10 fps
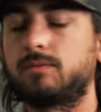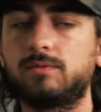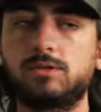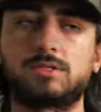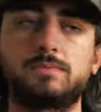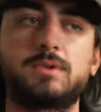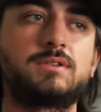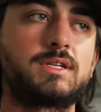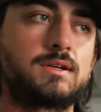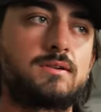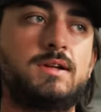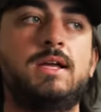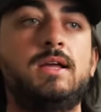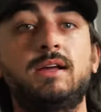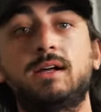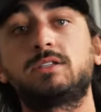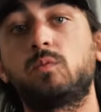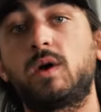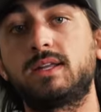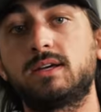We'll do some mule deer and
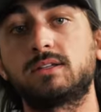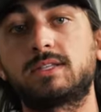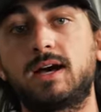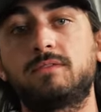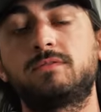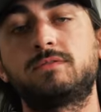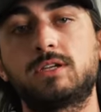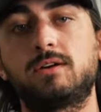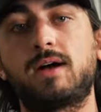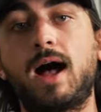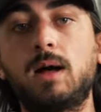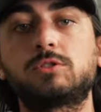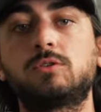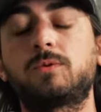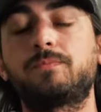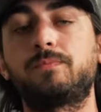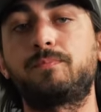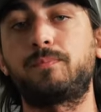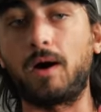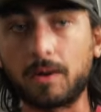some whitetail stuff. So I'm super
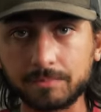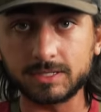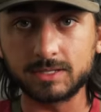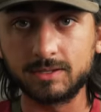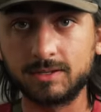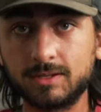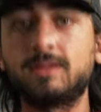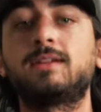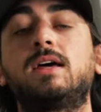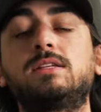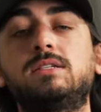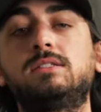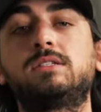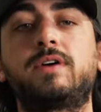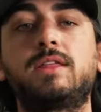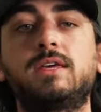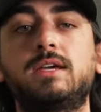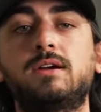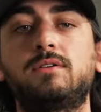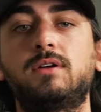pumped that season's finally
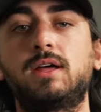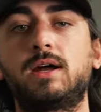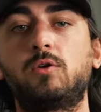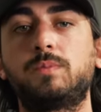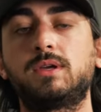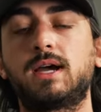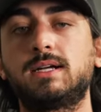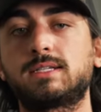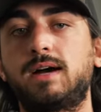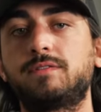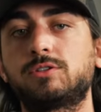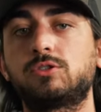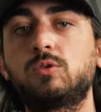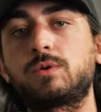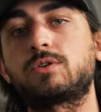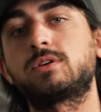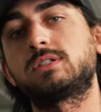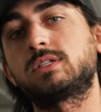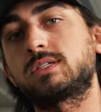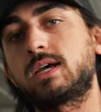here, and I hope you guys have a super
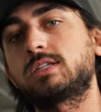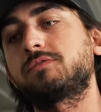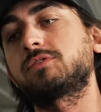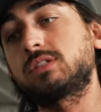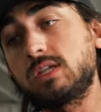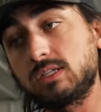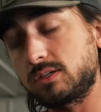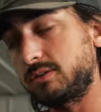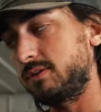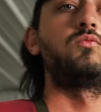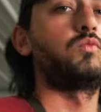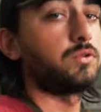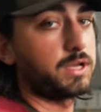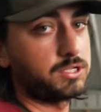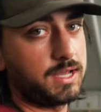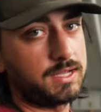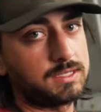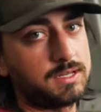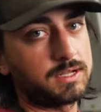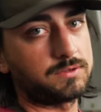successful season. We will catch you guys
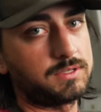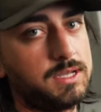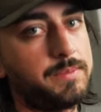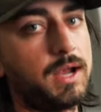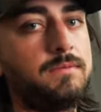in the next one. See you, bye.